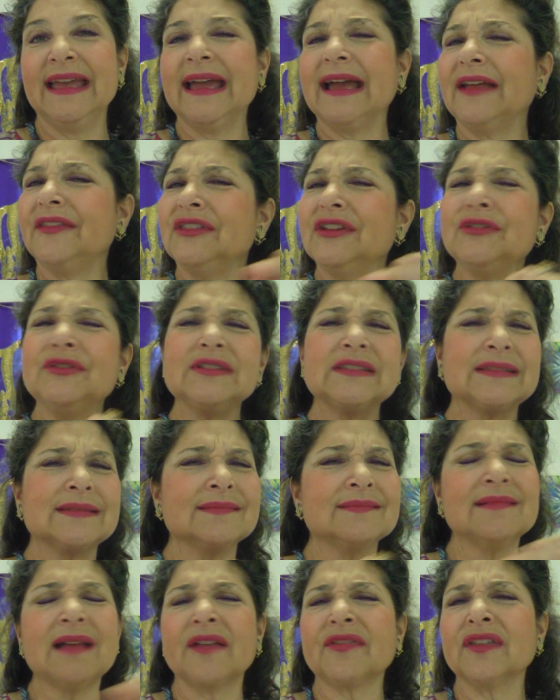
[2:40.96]
And there is
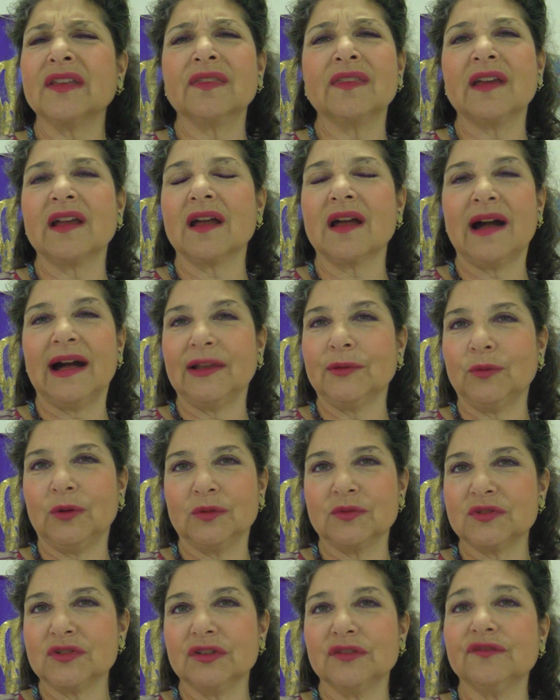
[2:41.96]
nothing that God
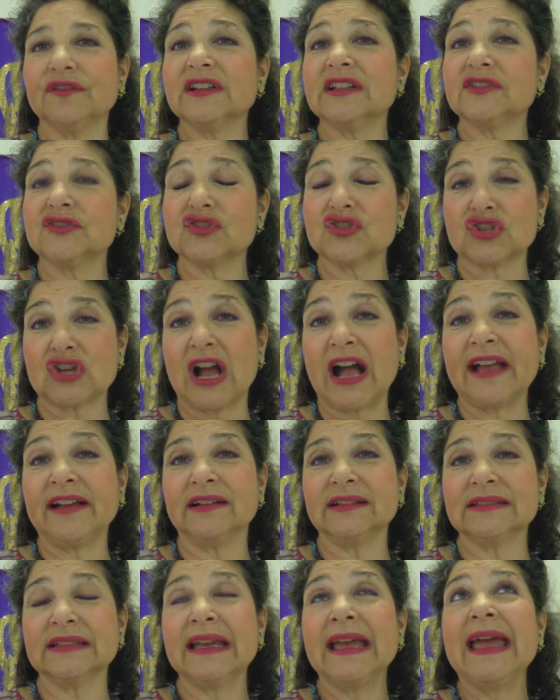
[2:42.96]
won't do for his
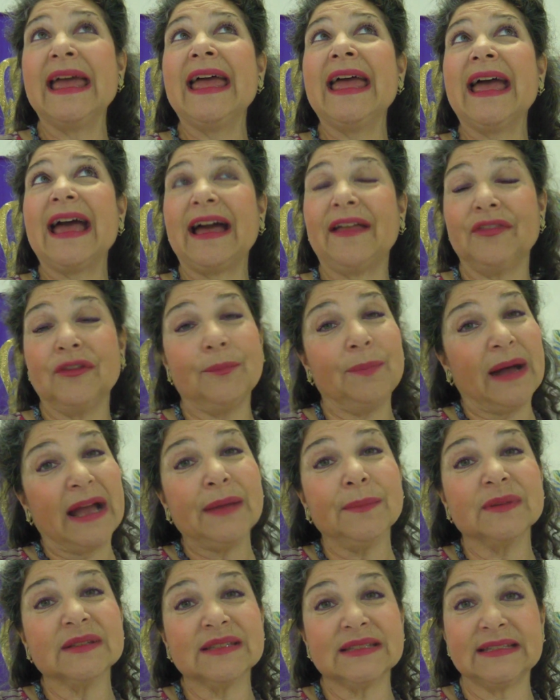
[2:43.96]
child. And the
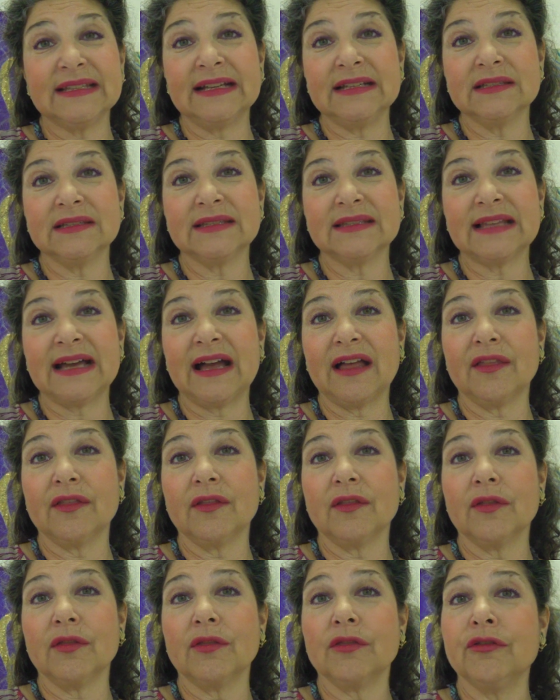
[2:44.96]
Bible says that
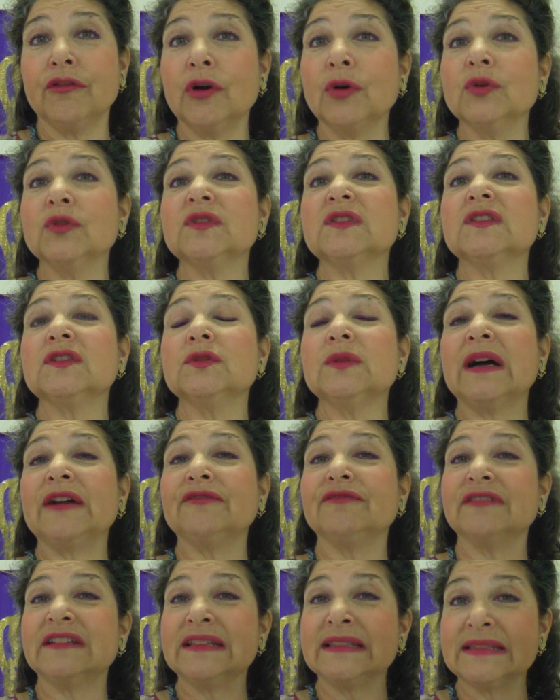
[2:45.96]
those who
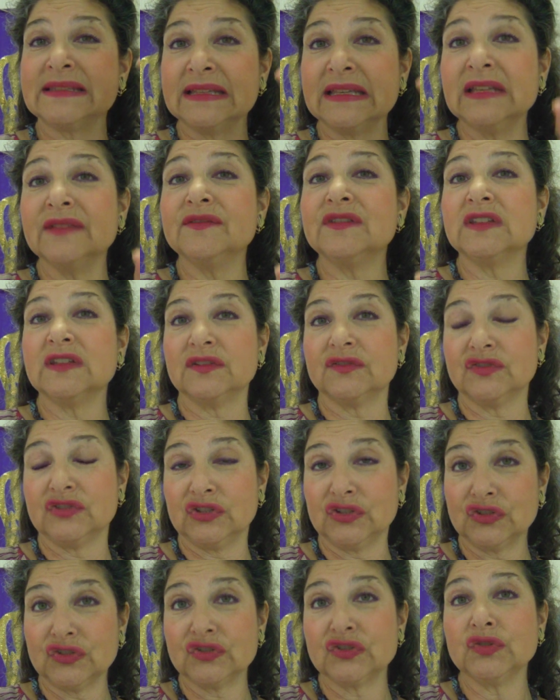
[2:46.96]
have received his
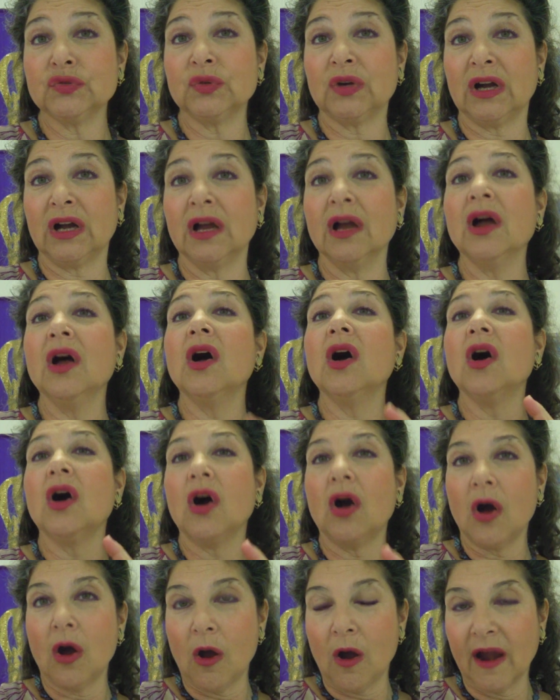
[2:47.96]
Yeshua
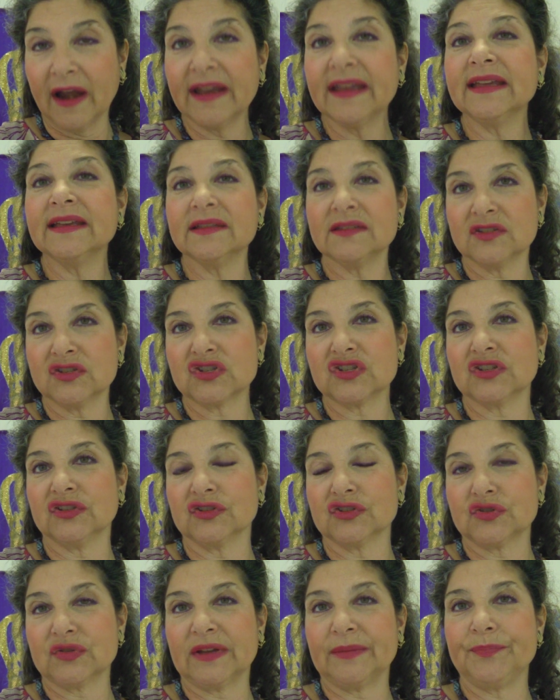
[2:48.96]
are his
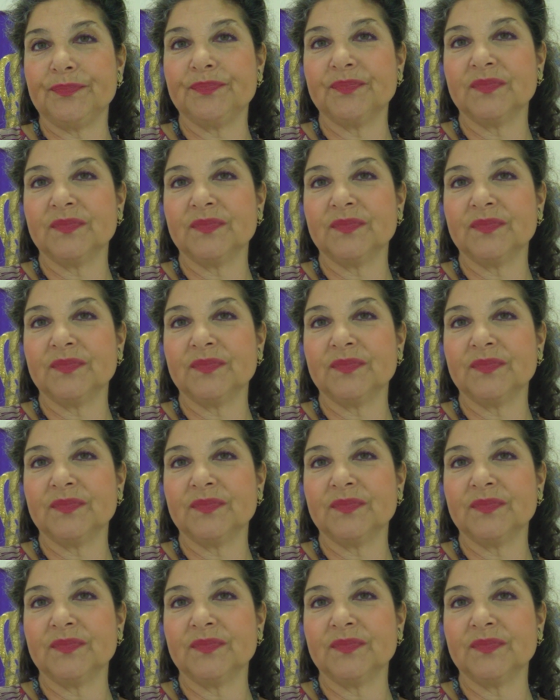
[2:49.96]
children.